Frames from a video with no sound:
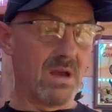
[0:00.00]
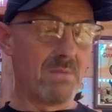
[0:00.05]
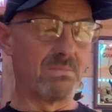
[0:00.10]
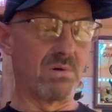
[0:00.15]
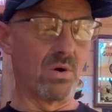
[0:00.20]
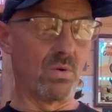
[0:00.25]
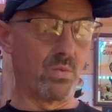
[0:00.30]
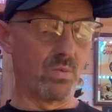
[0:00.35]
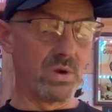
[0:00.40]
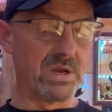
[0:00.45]

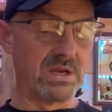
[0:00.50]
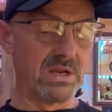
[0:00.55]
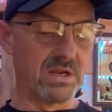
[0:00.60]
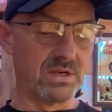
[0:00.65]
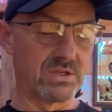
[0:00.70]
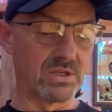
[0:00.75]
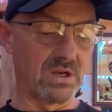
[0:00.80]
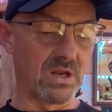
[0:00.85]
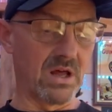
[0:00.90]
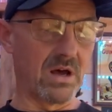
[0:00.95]
But we
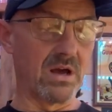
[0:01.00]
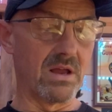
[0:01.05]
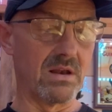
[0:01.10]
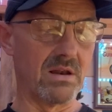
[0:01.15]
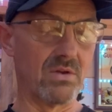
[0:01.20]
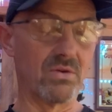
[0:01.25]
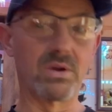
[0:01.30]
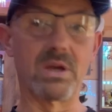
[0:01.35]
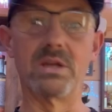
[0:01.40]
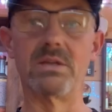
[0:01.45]
need to like
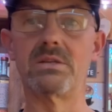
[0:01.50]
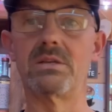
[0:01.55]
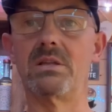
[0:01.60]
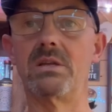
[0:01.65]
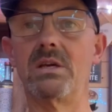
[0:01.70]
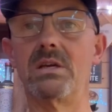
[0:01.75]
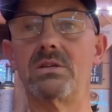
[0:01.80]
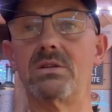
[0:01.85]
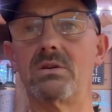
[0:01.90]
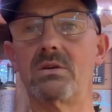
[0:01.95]
look into
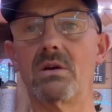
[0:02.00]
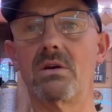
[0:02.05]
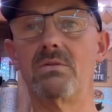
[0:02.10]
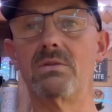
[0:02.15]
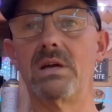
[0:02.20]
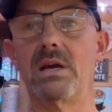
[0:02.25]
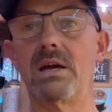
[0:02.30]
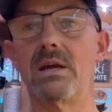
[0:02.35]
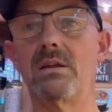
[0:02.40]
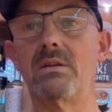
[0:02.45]
these and go
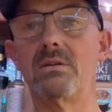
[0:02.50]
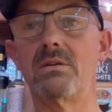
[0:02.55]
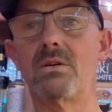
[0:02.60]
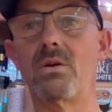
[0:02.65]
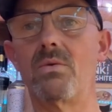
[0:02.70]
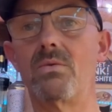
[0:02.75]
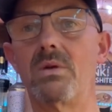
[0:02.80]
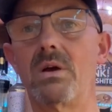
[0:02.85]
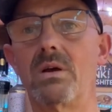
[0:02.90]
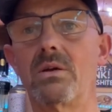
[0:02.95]
down and
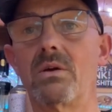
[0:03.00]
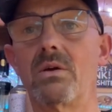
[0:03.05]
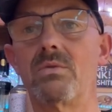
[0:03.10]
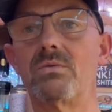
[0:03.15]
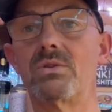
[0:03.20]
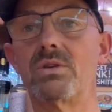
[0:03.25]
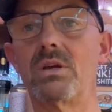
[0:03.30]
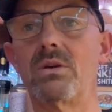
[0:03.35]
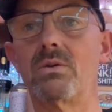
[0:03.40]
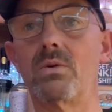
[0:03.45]
go
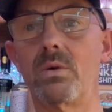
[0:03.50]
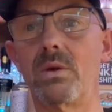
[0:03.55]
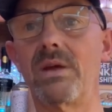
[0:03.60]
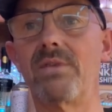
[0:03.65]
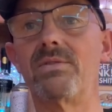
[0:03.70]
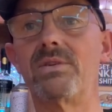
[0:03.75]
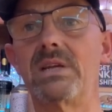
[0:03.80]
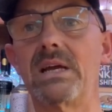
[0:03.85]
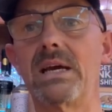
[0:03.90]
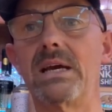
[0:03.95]
and see and go and
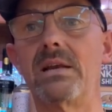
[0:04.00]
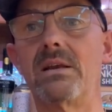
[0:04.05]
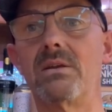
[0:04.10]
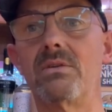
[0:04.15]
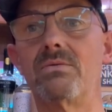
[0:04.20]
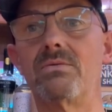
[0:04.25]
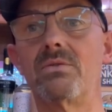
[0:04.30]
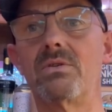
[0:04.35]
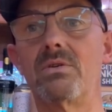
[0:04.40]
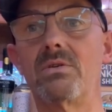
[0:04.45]
have a day
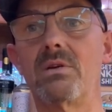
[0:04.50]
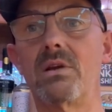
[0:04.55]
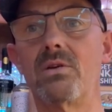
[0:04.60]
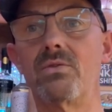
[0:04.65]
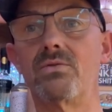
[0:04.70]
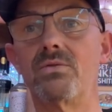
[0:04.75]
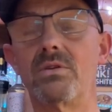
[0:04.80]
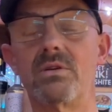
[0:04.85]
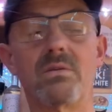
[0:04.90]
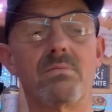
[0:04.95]
in
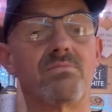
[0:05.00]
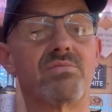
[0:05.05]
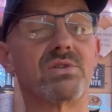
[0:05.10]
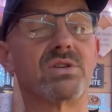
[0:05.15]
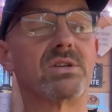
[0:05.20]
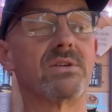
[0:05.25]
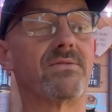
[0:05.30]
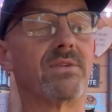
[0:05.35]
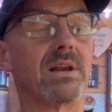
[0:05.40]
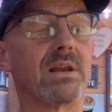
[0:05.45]
London and
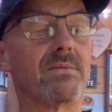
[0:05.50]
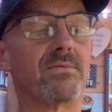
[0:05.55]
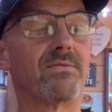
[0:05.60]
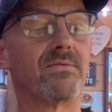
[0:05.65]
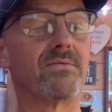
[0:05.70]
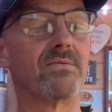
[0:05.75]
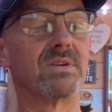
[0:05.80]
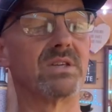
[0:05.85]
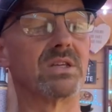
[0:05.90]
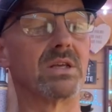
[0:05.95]
specifically
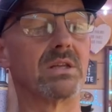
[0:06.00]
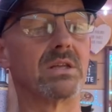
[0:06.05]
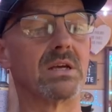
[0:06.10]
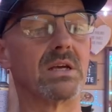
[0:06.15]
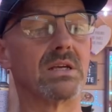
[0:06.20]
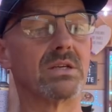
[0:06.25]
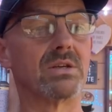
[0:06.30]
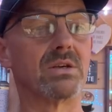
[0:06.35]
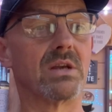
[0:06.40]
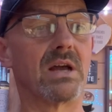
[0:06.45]
visit
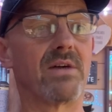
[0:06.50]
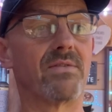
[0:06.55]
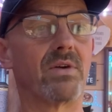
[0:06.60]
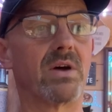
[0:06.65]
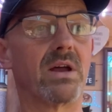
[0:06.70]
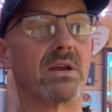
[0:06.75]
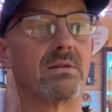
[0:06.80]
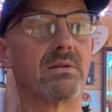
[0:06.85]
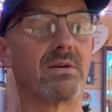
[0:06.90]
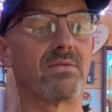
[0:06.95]
these and
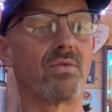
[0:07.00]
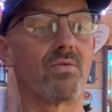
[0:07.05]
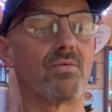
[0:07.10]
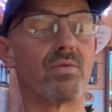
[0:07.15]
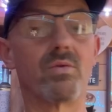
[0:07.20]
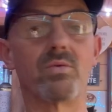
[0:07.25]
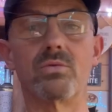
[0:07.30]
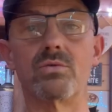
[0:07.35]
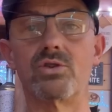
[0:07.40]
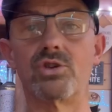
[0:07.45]
have a
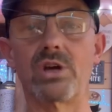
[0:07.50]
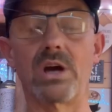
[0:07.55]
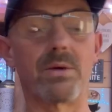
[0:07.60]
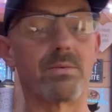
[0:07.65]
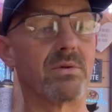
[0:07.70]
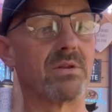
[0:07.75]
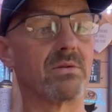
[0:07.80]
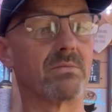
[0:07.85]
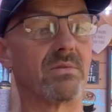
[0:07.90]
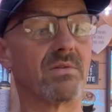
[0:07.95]
real good chat
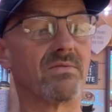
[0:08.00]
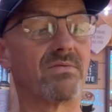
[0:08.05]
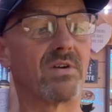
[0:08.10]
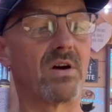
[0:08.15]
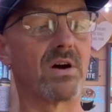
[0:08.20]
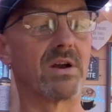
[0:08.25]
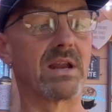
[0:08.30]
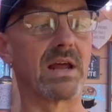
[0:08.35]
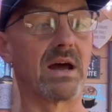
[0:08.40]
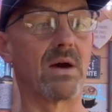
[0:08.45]
with them and
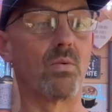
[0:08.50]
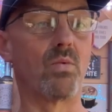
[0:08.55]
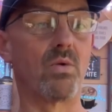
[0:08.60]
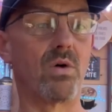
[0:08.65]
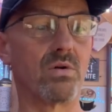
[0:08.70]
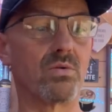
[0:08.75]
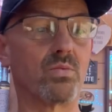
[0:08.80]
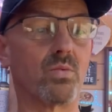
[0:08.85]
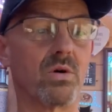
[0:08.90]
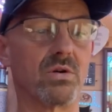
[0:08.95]
find out
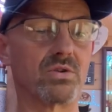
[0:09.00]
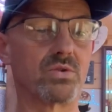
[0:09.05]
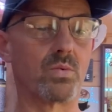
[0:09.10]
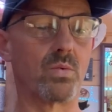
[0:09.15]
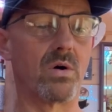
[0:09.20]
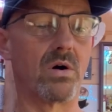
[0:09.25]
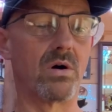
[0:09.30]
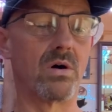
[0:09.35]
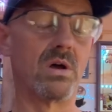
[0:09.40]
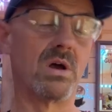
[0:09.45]
what's
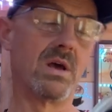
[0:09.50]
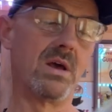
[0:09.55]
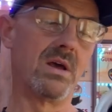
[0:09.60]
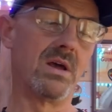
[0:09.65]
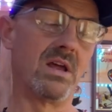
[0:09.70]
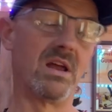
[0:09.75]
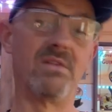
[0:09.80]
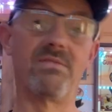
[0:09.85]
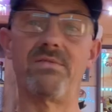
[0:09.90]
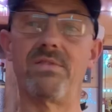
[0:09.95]
what
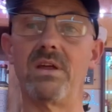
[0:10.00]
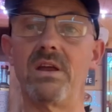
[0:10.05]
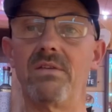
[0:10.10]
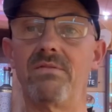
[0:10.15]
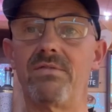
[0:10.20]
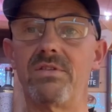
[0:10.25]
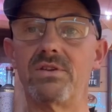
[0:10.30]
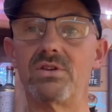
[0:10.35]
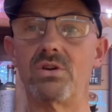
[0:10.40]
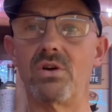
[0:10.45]
if
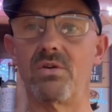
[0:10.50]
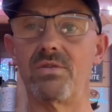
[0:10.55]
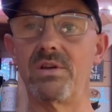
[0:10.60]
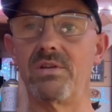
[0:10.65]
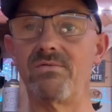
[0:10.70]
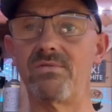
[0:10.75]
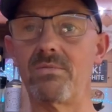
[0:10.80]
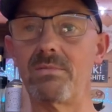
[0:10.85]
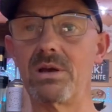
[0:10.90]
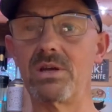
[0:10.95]
there's not the
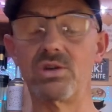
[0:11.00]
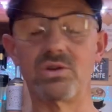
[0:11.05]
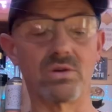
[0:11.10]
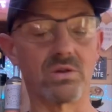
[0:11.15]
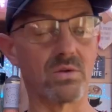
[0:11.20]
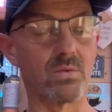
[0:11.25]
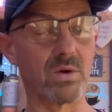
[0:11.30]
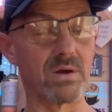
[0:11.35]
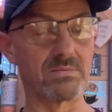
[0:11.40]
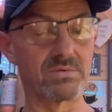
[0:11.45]
information on
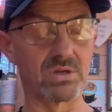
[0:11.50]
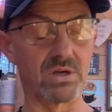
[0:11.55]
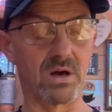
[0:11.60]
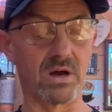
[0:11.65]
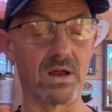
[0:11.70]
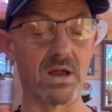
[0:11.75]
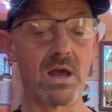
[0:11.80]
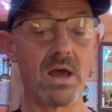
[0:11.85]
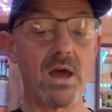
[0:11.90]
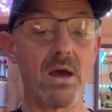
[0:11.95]
the
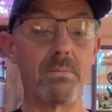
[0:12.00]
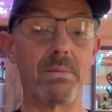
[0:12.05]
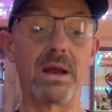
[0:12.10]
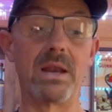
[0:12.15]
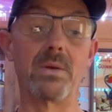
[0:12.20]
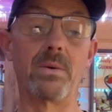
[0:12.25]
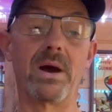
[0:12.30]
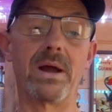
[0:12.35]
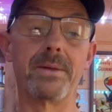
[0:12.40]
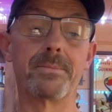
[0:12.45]
website. But
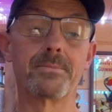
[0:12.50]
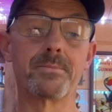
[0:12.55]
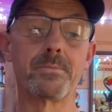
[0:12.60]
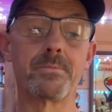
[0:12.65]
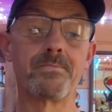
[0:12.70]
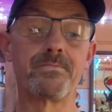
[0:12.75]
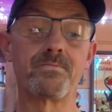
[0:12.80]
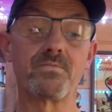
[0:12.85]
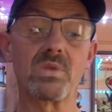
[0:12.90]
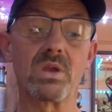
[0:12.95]
anyway,
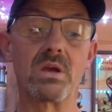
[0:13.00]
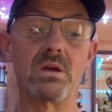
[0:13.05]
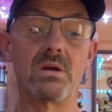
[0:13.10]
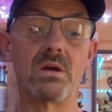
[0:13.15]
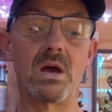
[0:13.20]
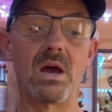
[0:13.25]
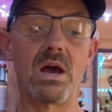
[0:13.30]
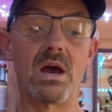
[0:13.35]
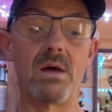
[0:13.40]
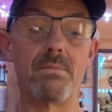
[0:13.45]

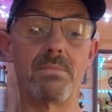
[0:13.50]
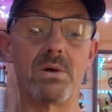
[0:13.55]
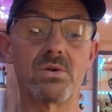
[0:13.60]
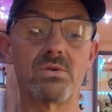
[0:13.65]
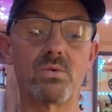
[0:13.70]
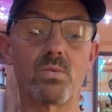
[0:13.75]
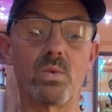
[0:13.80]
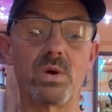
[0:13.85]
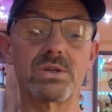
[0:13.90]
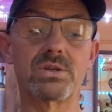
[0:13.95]
a
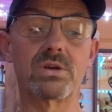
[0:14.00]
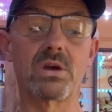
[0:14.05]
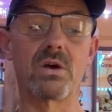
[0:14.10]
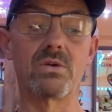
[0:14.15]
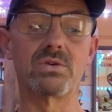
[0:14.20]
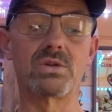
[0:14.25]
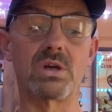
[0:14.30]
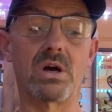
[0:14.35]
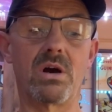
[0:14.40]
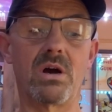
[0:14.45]
modern West
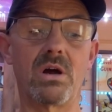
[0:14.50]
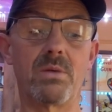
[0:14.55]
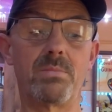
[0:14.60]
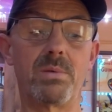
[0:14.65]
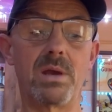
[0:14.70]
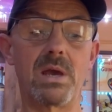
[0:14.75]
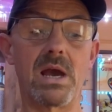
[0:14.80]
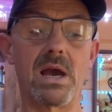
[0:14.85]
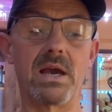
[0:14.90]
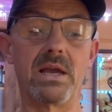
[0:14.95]
Coast
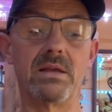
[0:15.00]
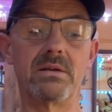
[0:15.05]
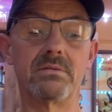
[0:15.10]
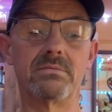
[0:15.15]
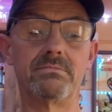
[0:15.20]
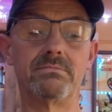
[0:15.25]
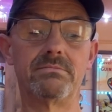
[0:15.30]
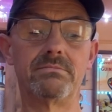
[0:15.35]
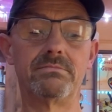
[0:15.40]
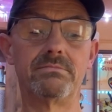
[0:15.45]
IPA,
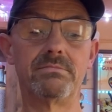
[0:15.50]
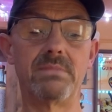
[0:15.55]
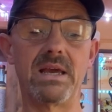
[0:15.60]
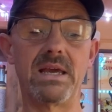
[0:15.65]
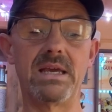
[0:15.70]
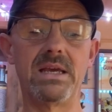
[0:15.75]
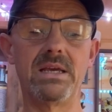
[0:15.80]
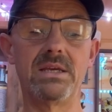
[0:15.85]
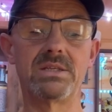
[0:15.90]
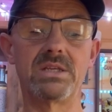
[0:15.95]

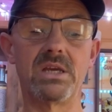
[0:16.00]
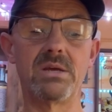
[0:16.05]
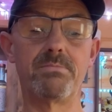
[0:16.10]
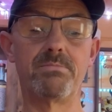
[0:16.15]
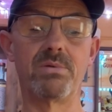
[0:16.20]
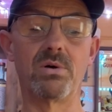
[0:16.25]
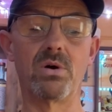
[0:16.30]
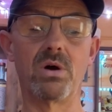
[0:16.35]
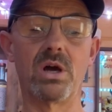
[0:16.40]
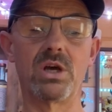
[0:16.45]
easy
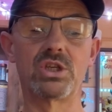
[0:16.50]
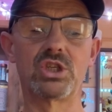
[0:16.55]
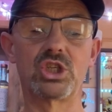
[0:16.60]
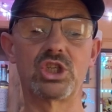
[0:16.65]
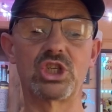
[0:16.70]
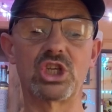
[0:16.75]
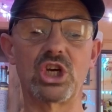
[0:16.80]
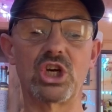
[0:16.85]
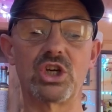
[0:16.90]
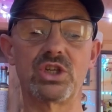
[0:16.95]
but
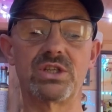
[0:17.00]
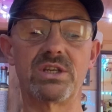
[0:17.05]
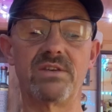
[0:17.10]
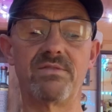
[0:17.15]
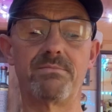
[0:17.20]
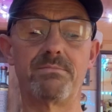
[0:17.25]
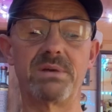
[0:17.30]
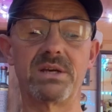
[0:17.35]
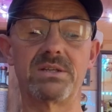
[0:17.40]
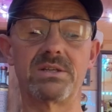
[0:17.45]

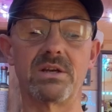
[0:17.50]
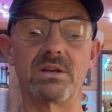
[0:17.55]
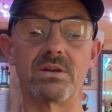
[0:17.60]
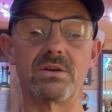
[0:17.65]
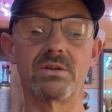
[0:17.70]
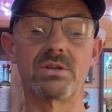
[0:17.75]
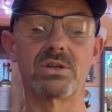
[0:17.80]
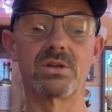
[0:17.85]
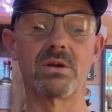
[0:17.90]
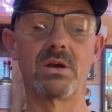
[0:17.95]
assertive
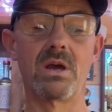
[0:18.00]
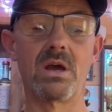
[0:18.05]
bitterness.